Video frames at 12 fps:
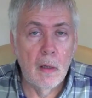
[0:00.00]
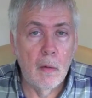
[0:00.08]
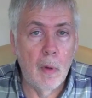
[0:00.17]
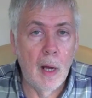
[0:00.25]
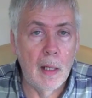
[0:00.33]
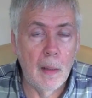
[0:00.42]

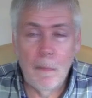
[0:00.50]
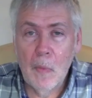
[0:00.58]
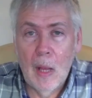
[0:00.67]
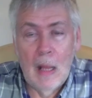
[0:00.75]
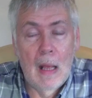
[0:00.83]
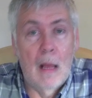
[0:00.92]
Well,
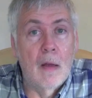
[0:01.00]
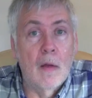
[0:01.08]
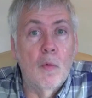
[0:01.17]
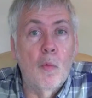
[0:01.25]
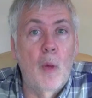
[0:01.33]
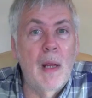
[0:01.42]

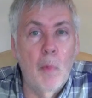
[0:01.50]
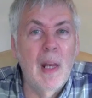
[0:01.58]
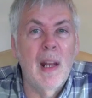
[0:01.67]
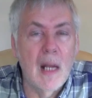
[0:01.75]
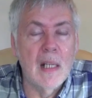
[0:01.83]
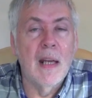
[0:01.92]
we
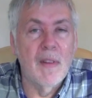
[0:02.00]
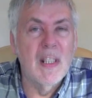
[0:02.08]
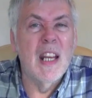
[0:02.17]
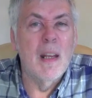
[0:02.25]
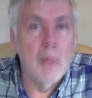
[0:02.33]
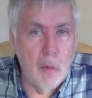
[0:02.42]
like to have a
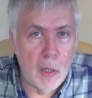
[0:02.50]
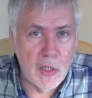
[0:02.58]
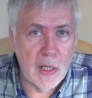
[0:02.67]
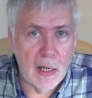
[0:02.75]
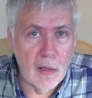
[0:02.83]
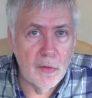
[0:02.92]
table to
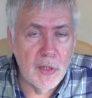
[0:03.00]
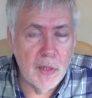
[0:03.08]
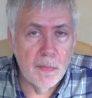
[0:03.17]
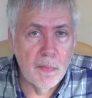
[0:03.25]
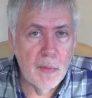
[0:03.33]
ourselves,